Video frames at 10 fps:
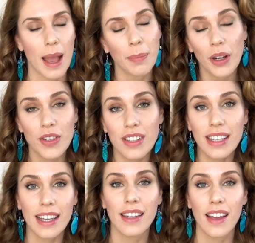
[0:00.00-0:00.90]
I
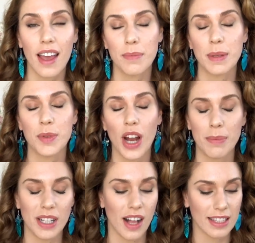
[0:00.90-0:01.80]
personally am
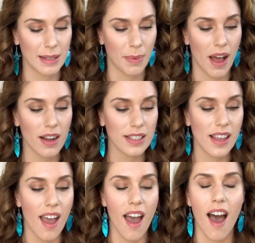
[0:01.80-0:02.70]
subscribed to Glossy Box,